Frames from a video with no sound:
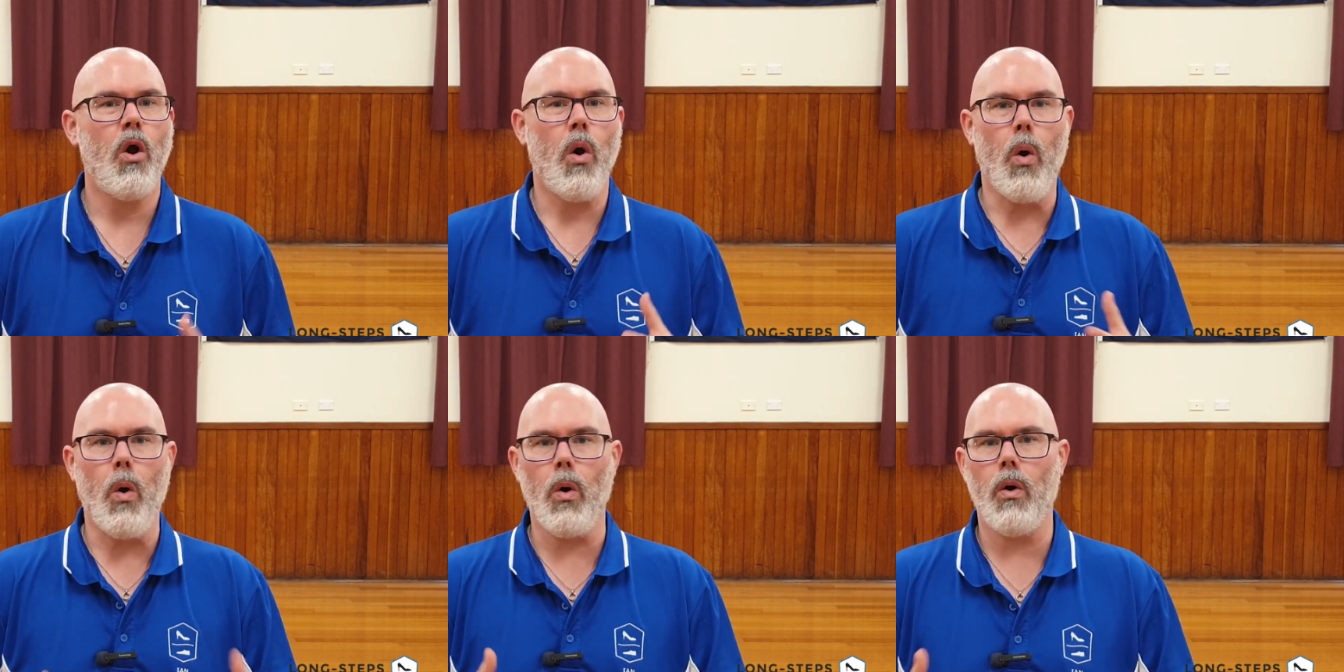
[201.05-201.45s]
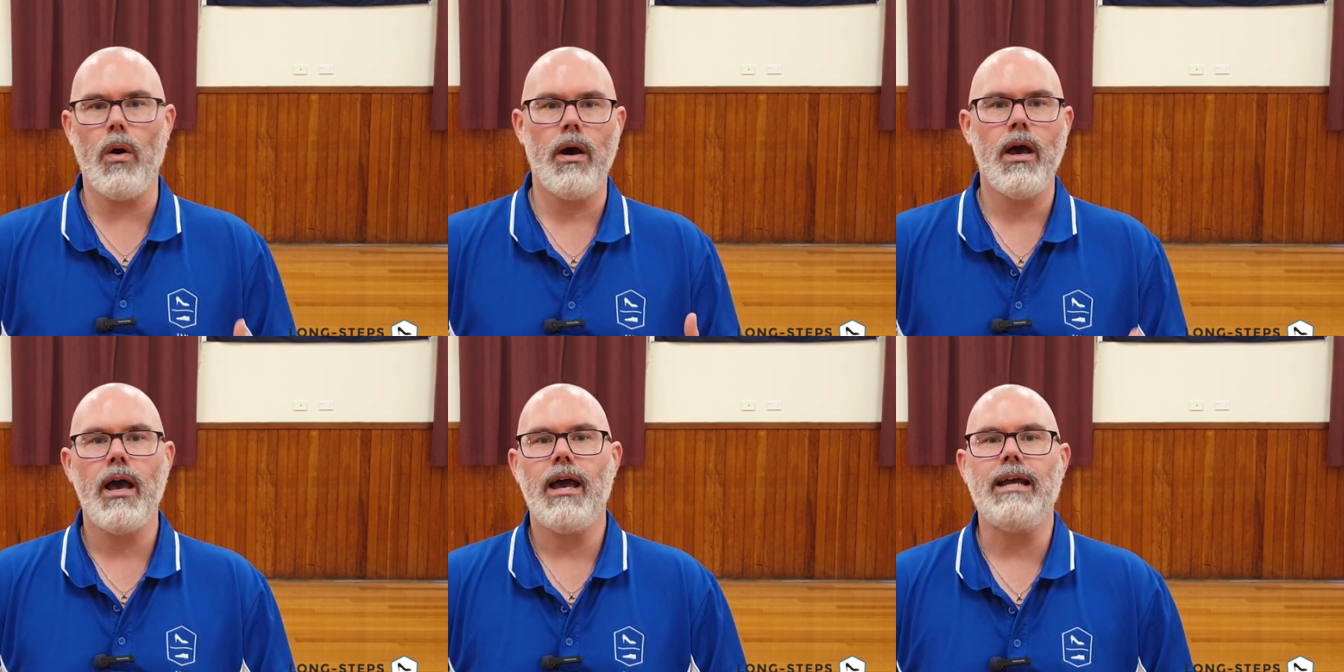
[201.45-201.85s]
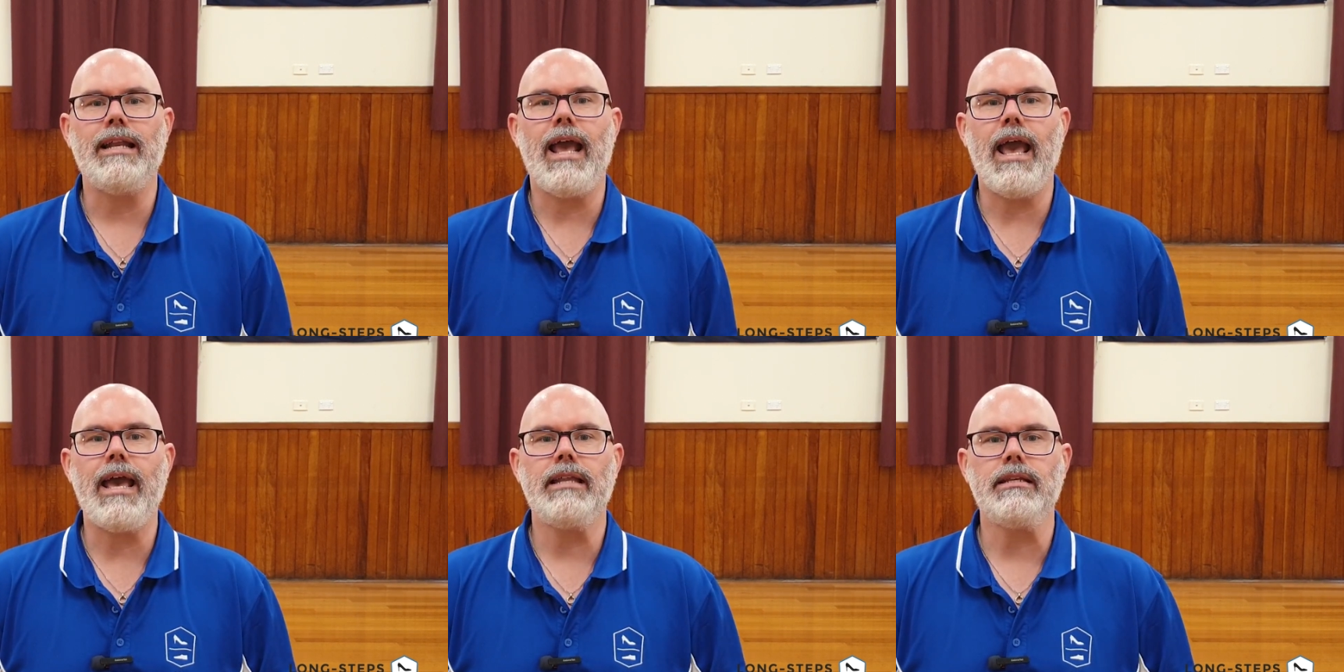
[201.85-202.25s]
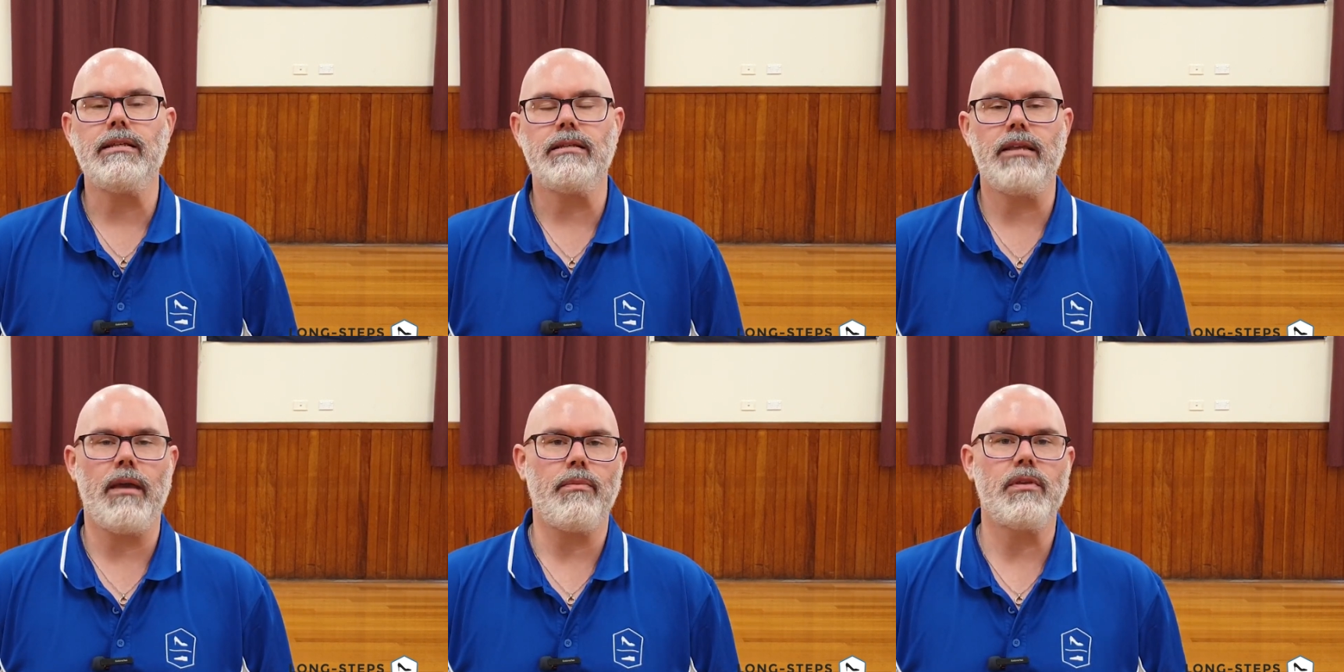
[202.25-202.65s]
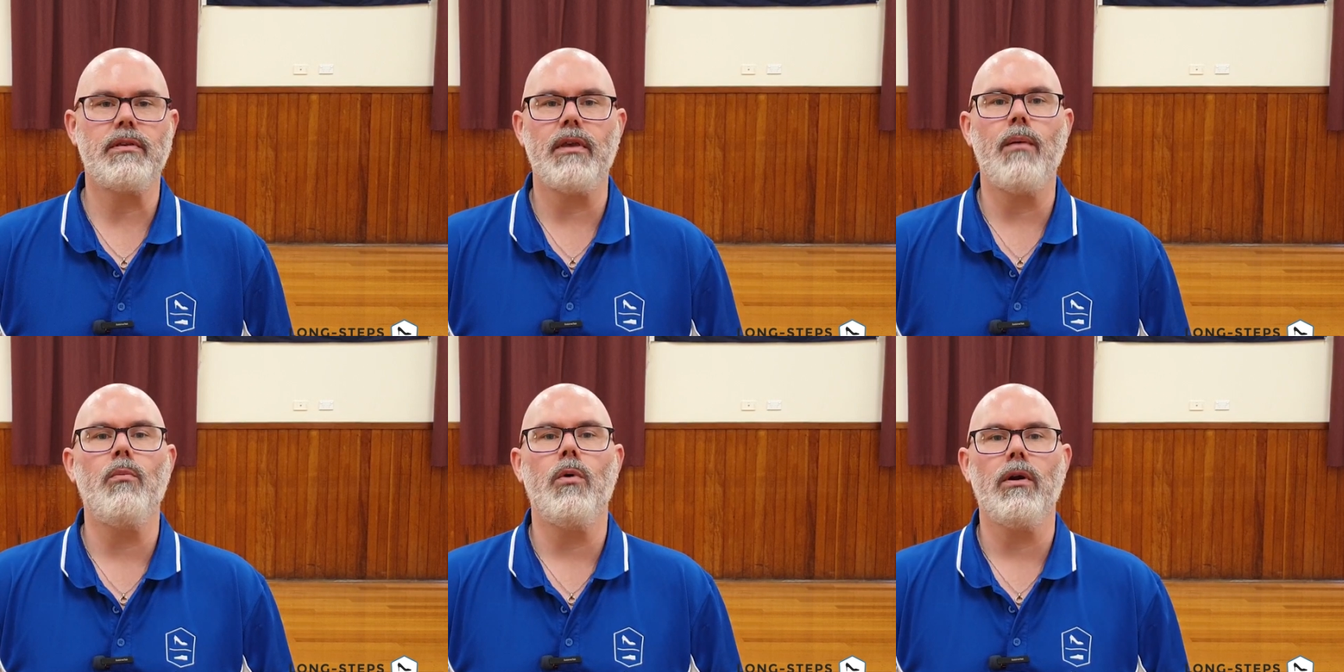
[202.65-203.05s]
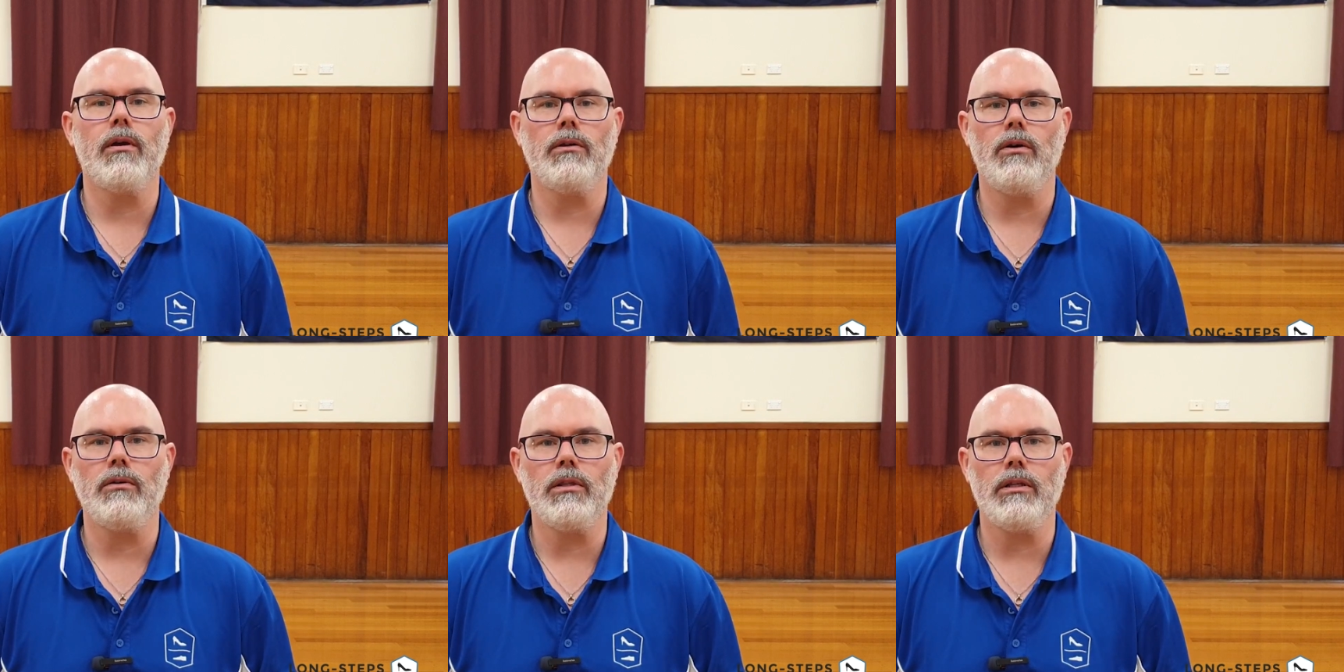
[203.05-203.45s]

or an and step somewhere along